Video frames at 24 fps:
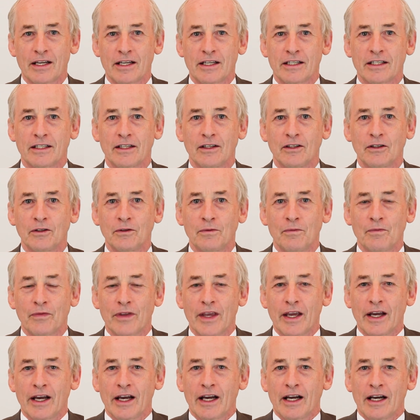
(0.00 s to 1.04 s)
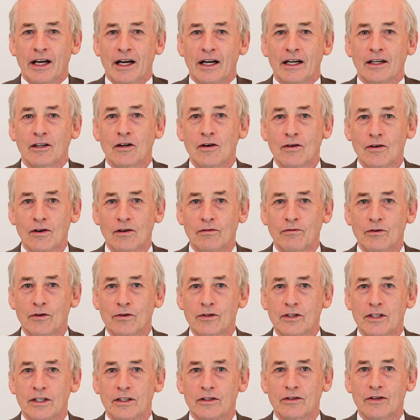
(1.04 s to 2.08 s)
So uh, cooler
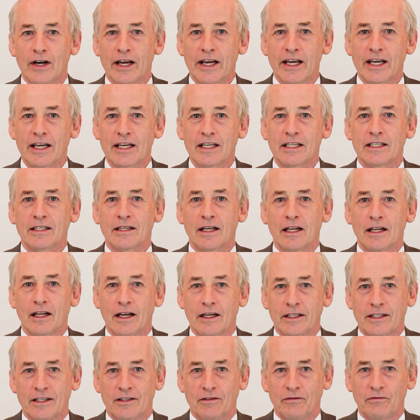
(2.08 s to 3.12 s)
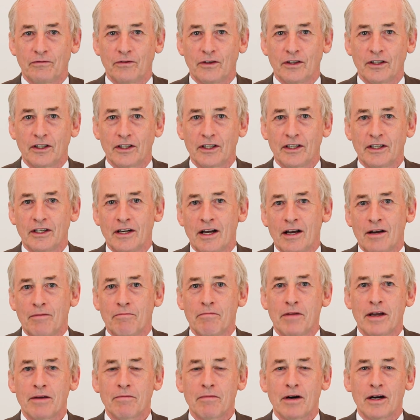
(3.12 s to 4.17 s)
foods and drinks, lots of fun,
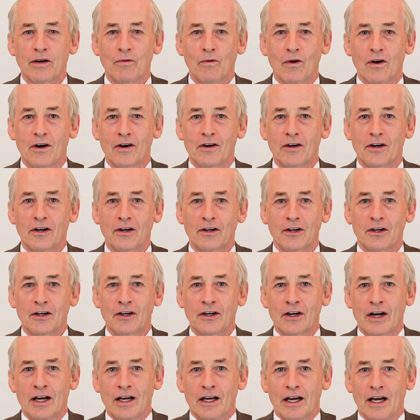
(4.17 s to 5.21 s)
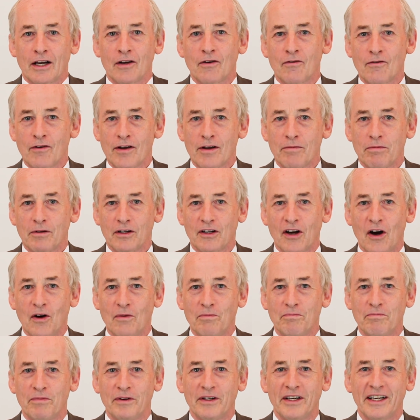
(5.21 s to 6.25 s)
being by water, agreeable
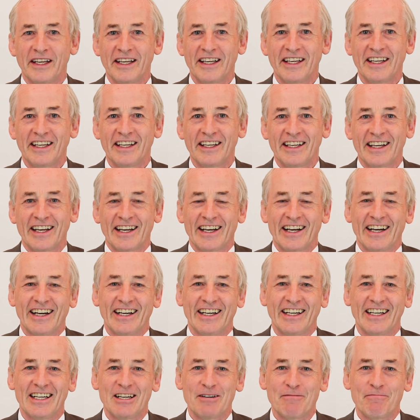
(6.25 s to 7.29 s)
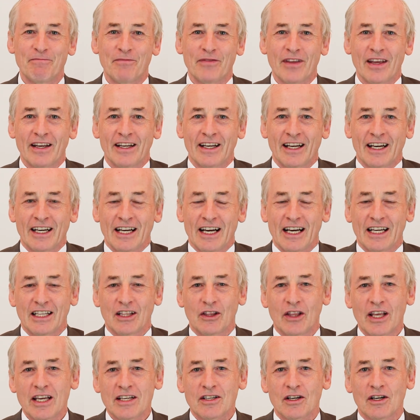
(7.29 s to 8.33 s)
company, Um,
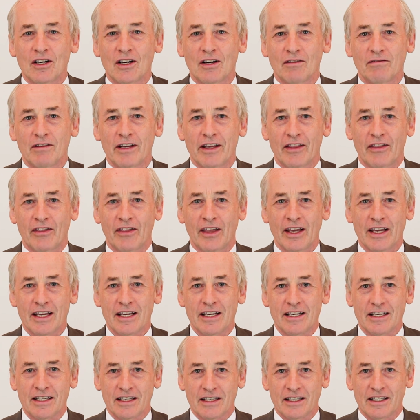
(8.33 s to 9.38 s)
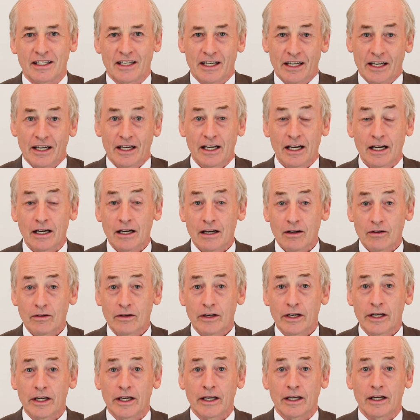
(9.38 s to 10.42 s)
these are lovely things,
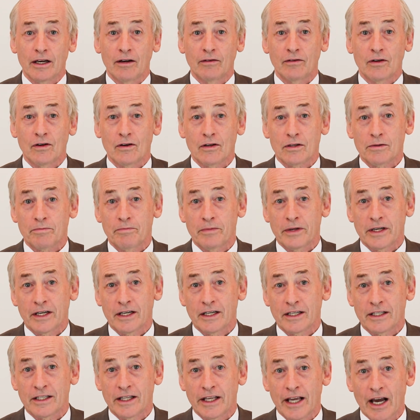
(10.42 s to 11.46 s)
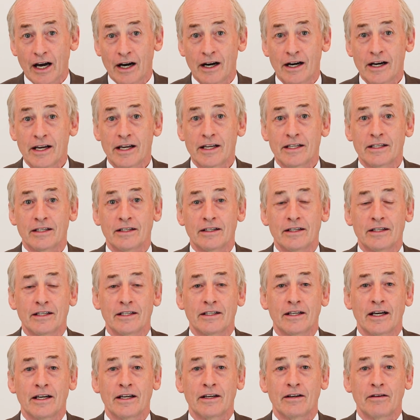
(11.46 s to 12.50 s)
including, of course, because the eyes are a
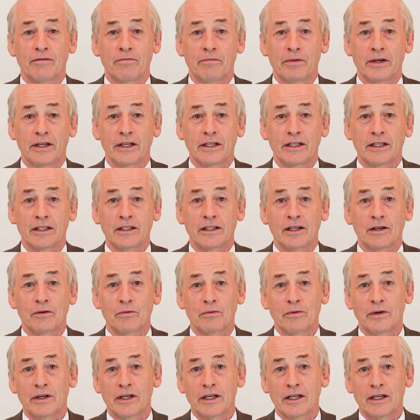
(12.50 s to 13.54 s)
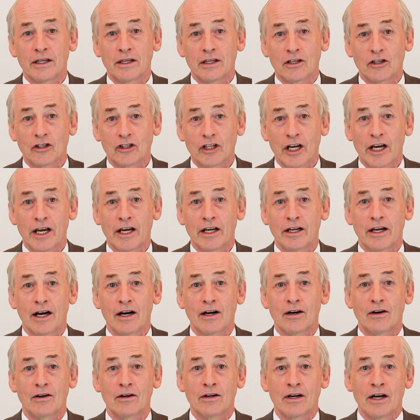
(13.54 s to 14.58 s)
site of Pitta, that we shade
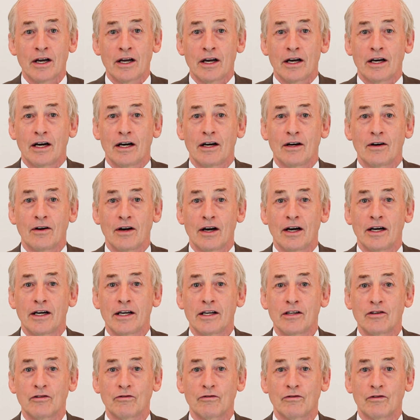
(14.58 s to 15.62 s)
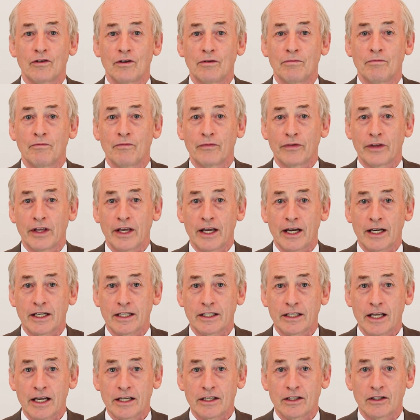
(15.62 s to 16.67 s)
our, our eyes from the
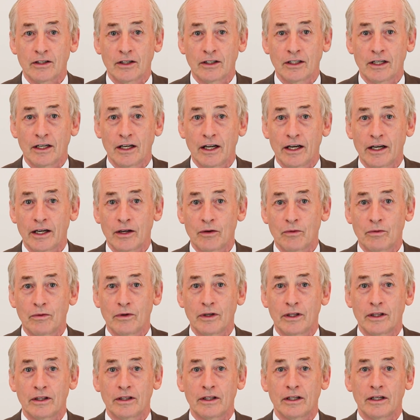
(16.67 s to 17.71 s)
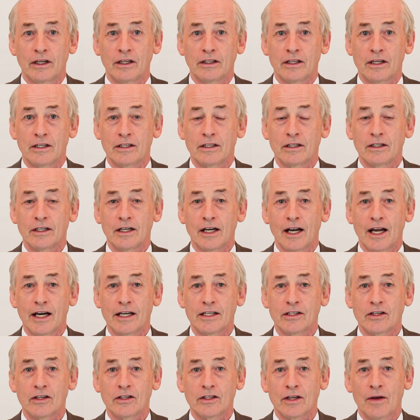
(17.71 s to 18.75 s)
excess sunlight with the
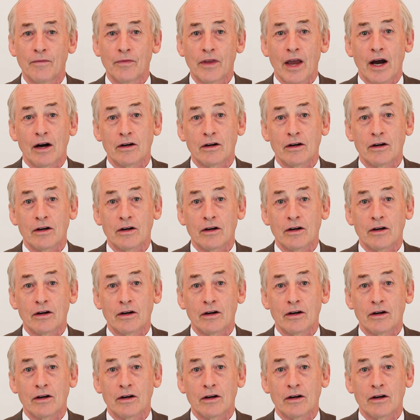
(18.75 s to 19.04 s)
sunglasses.